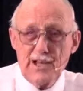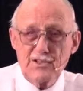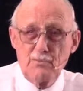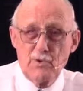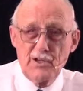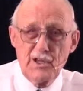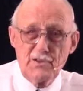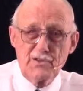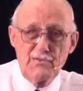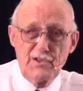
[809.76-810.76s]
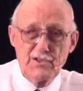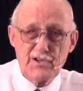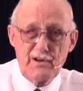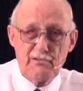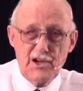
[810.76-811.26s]
2,000 more years of
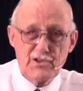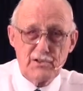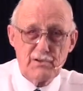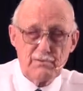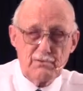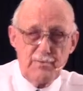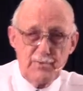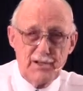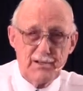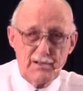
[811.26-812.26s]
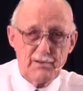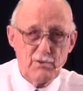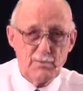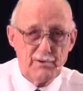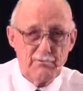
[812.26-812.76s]
degeneration have crept into
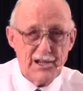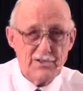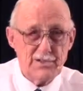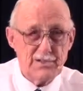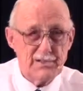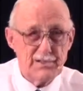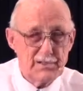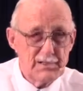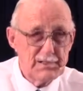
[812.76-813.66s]
the human race.